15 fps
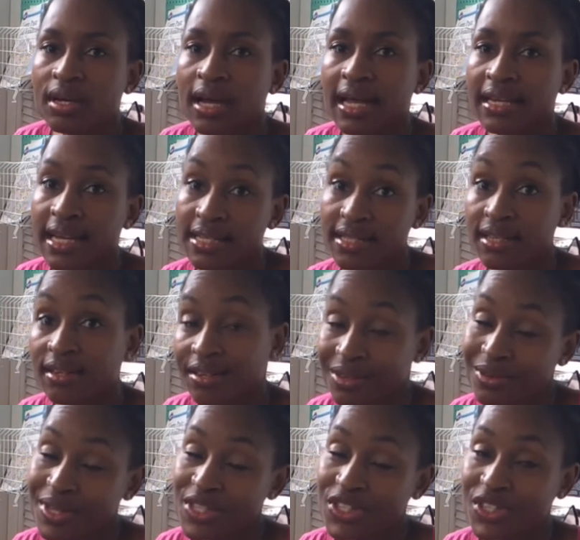And that's another
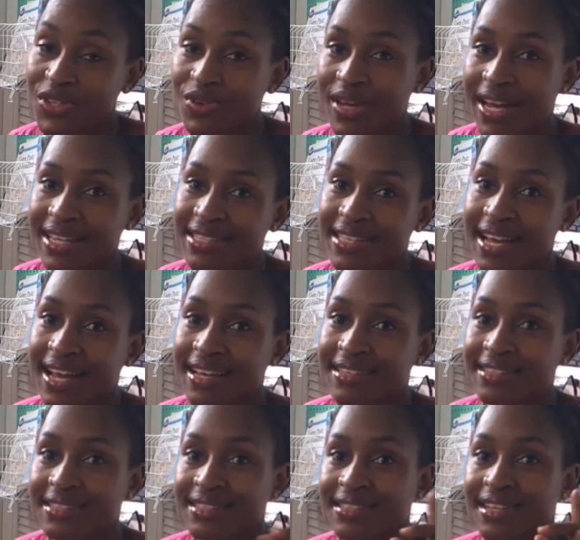question you guys asked
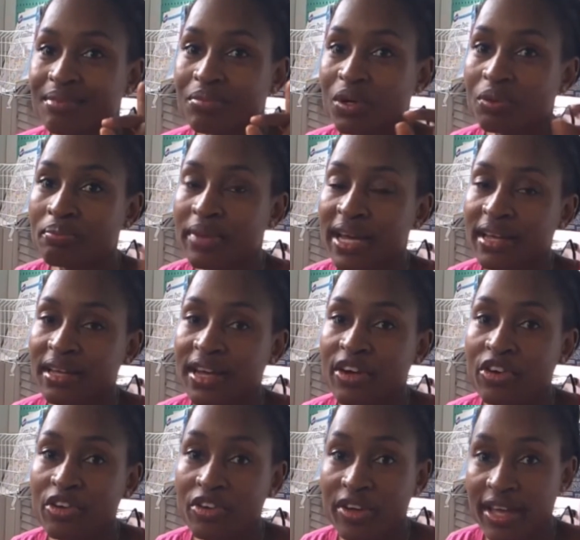about my
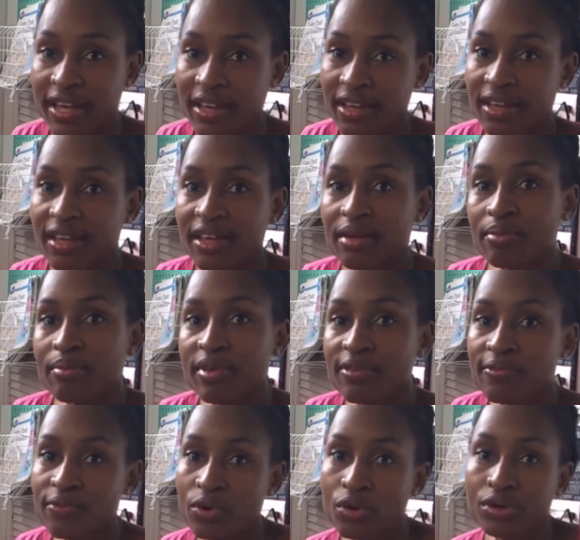career
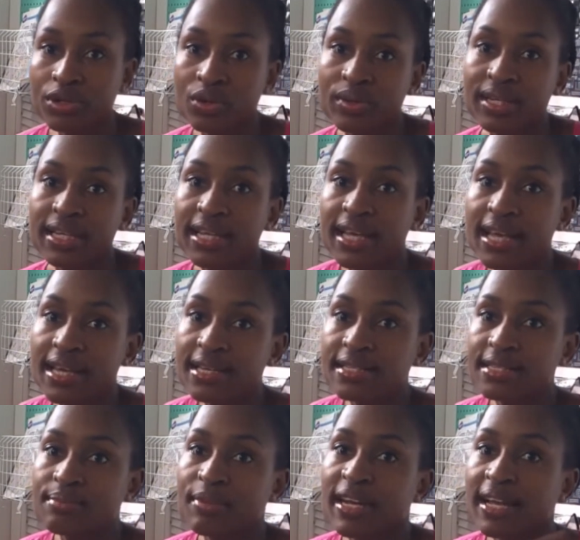before doing cakes,
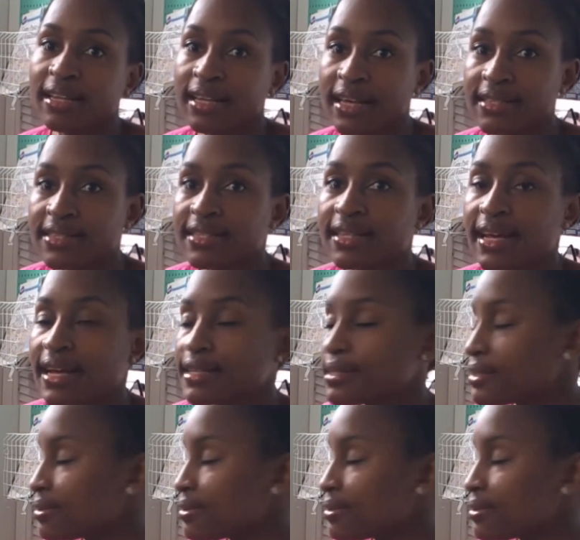but I'll get to that.